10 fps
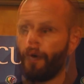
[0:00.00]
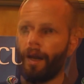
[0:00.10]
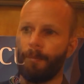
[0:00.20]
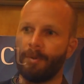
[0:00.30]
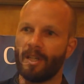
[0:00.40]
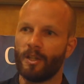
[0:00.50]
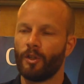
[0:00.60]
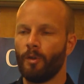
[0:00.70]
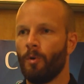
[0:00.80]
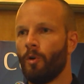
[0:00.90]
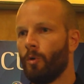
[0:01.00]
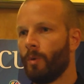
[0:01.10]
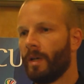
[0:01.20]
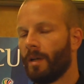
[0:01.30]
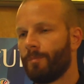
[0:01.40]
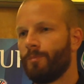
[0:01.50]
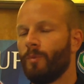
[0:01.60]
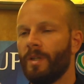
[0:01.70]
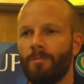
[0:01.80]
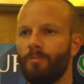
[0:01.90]
Well, in possession of the ball, we're
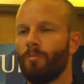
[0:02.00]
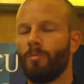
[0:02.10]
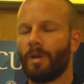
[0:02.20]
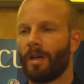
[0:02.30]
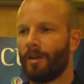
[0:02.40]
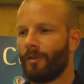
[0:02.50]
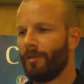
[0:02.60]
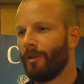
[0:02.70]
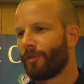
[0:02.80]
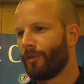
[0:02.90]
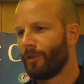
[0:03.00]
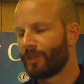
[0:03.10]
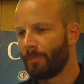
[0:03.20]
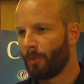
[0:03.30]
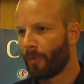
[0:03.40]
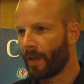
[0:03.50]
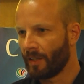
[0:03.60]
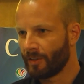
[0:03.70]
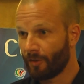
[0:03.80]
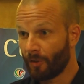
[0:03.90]
going to look to do the simple
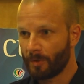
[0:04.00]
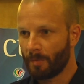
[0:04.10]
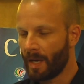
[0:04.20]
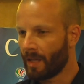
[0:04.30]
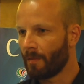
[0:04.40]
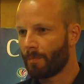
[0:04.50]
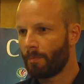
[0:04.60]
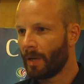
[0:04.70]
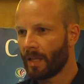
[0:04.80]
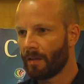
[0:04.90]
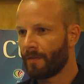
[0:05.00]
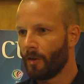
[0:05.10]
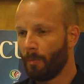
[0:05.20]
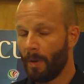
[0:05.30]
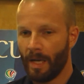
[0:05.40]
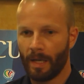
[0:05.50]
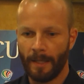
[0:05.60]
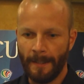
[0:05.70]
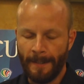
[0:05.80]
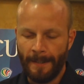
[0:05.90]
things in terms of making the field big,
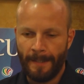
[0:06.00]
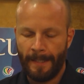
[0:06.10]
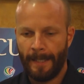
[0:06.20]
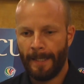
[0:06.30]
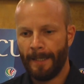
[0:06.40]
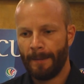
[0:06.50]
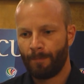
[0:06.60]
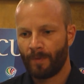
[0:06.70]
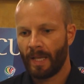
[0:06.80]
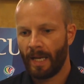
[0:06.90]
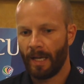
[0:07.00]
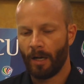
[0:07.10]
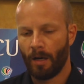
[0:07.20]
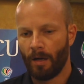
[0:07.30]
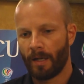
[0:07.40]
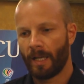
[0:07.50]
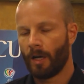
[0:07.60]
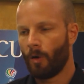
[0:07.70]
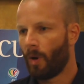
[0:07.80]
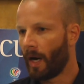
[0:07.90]
getting
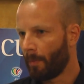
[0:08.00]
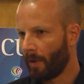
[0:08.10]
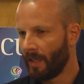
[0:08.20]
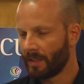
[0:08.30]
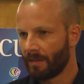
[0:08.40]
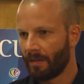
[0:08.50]
our wide players